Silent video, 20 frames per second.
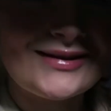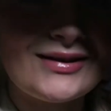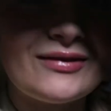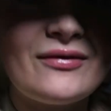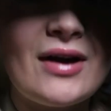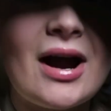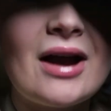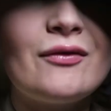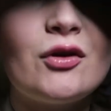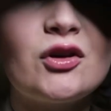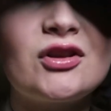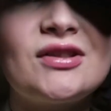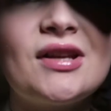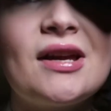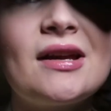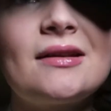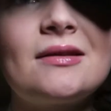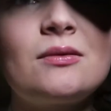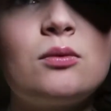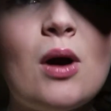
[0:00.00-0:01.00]
to say 5 or
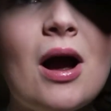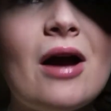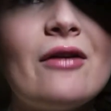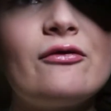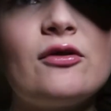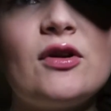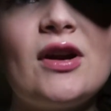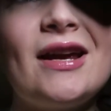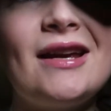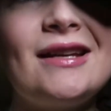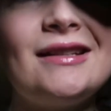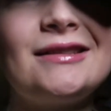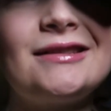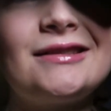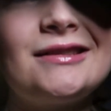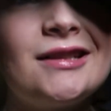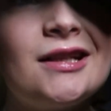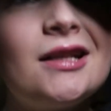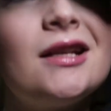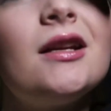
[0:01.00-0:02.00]
6, whatever it is.
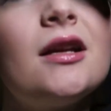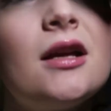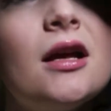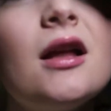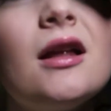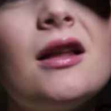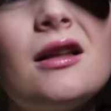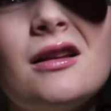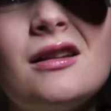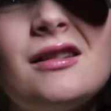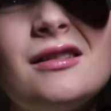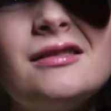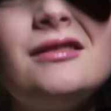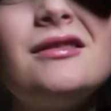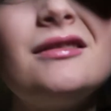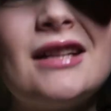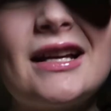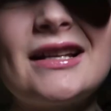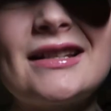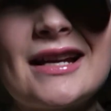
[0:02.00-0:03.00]

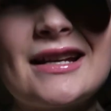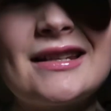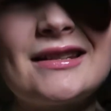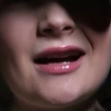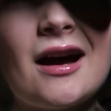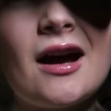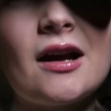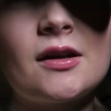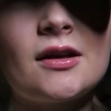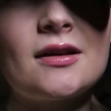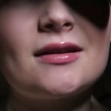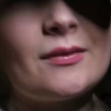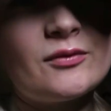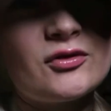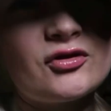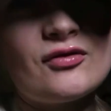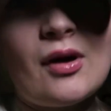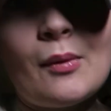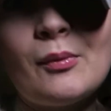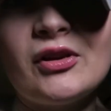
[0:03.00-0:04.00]
Let's get started, because I'm
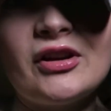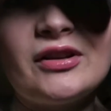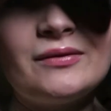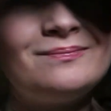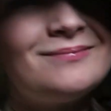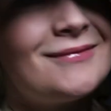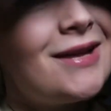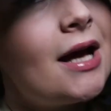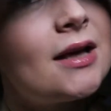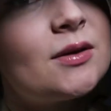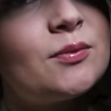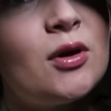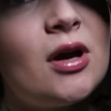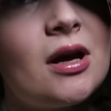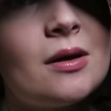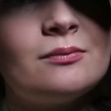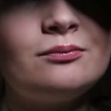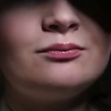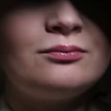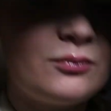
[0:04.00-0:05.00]
just rambling as
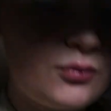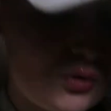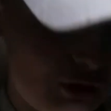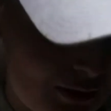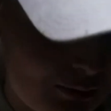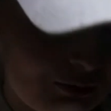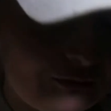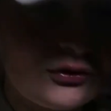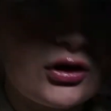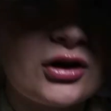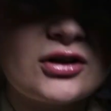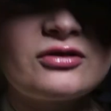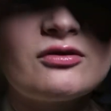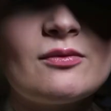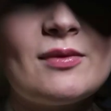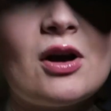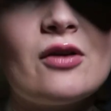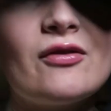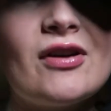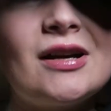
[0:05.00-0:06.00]
per, but that's what vlogs are
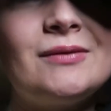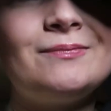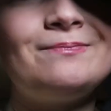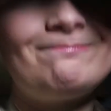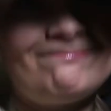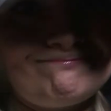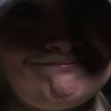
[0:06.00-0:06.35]
about, right?